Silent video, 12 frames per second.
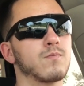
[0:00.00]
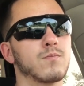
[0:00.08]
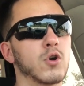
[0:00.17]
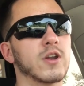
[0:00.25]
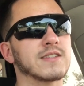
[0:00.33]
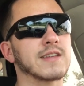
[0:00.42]

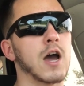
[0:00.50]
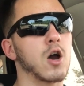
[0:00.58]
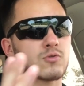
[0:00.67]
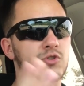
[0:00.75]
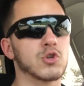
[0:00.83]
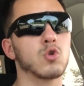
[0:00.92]
putting
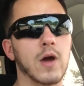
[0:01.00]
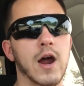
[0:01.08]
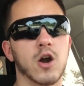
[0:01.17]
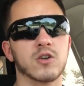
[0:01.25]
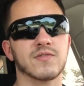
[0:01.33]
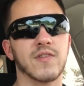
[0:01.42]
down 2
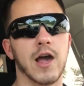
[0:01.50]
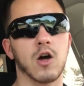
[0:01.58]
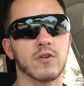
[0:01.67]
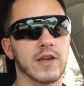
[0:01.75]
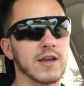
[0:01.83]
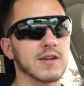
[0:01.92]
hours of
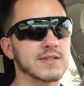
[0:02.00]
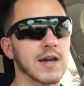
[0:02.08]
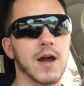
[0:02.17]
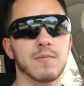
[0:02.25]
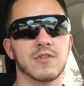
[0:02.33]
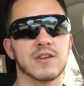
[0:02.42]
allocated time in